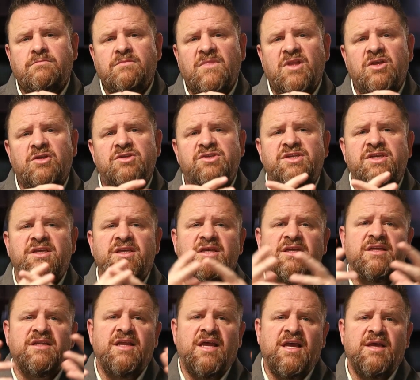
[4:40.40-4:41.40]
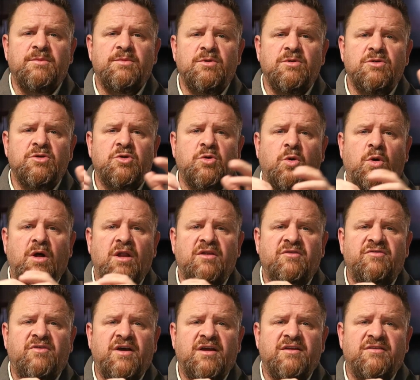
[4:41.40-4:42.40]
You see, it enabled
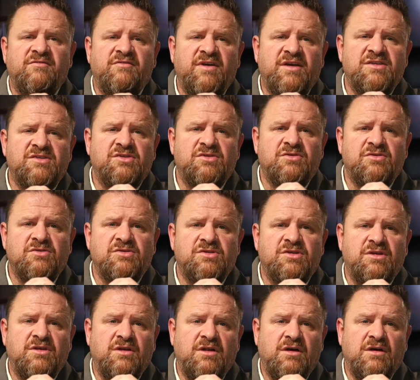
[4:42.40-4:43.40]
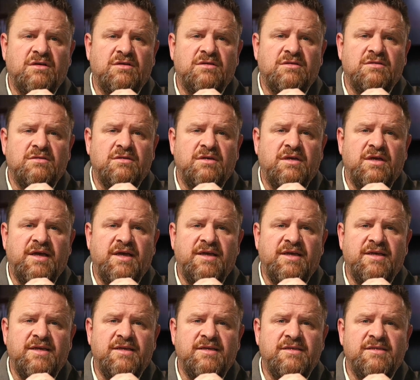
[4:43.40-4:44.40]
qualified investors to deduct
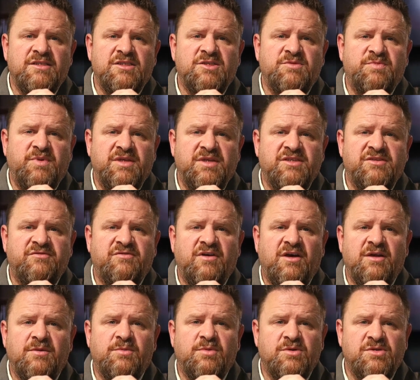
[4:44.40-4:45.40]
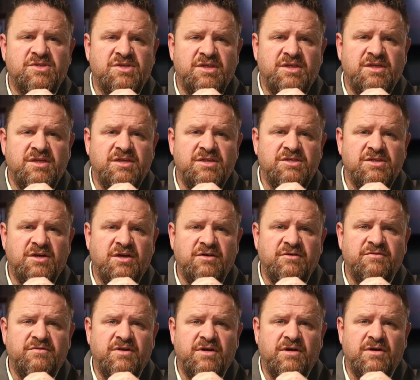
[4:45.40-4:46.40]
a specified percentage
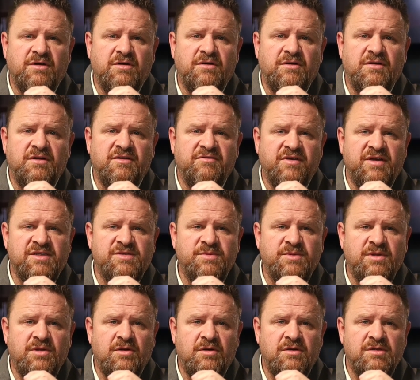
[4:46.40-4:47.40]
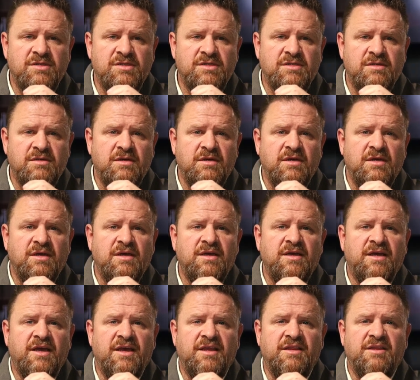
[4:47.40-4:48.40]
of their investment loss
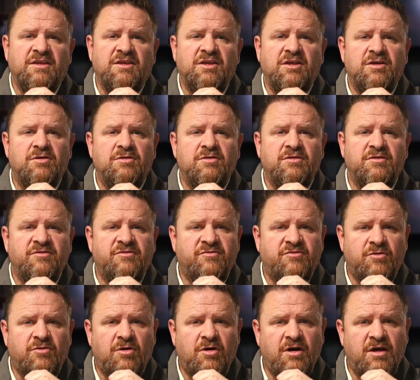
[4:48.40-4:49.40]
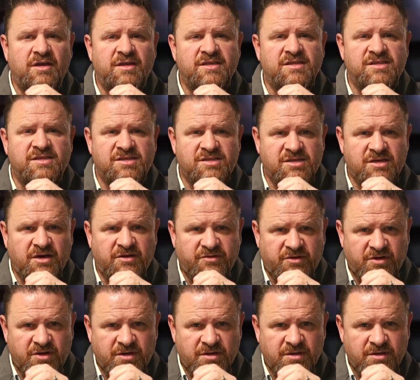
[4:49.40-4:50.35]
in the year the fraud is discovered,